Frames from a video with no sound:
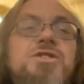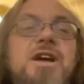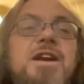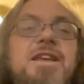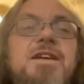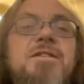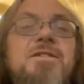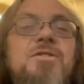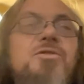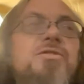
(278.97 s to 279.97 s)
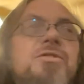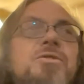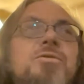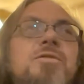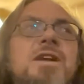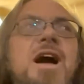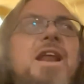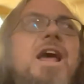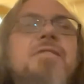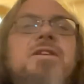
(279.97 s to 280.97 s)
years, you kind of get used to
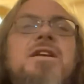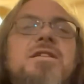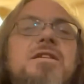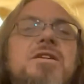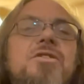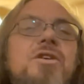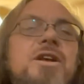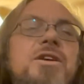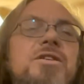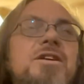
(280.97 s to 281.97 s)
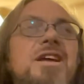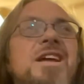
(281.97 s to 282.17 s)
not having anything in your ear,